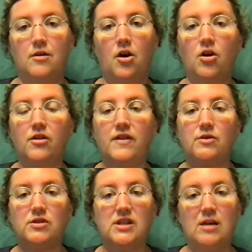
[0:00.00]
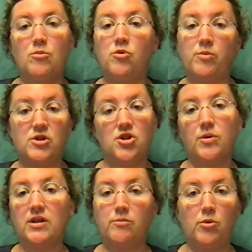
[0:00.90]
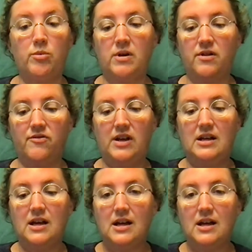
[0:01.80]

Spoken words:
All in those same movements, showing the movement of the feet.